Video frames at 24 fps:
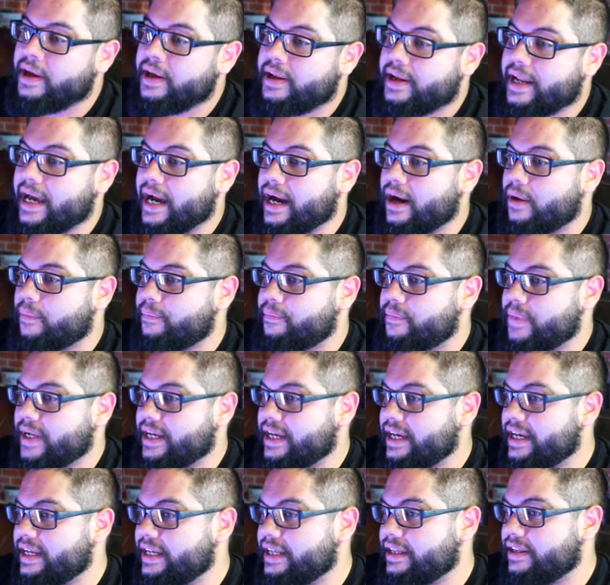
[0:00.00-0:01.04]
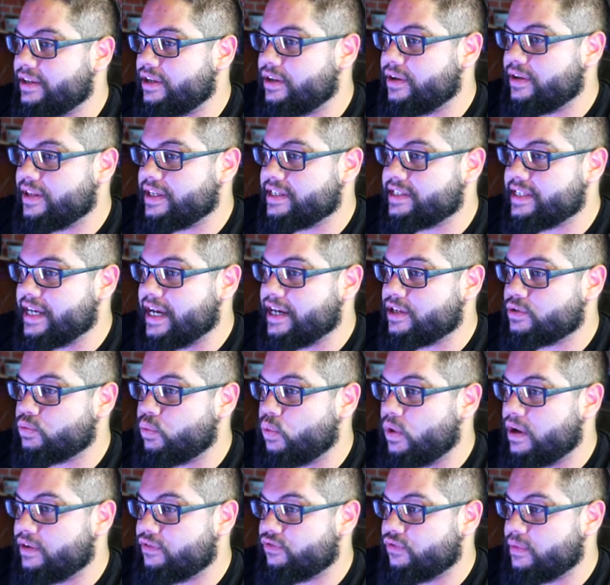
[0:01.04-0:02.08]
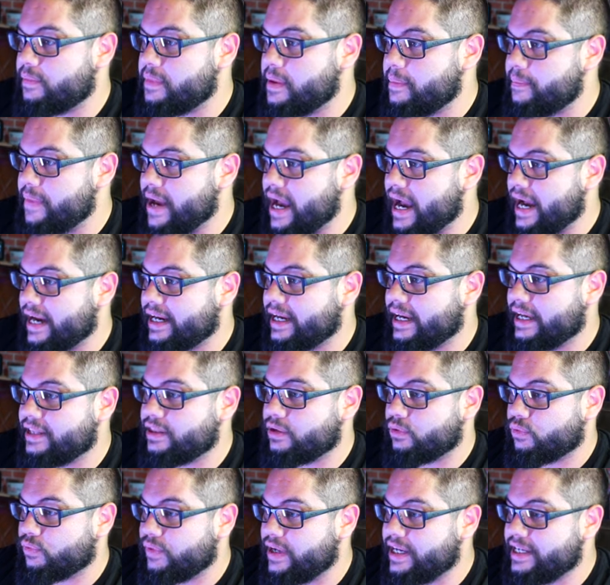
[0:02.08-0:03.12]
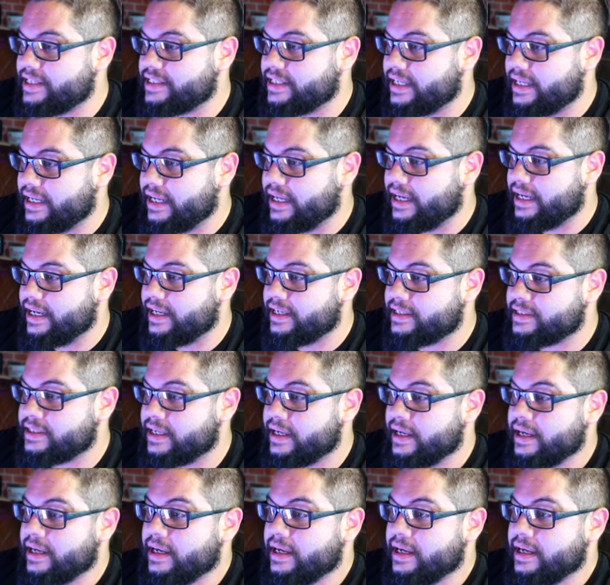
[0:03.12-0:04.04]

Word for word: Now, bikini, you know, they say is one from the back, and the reason is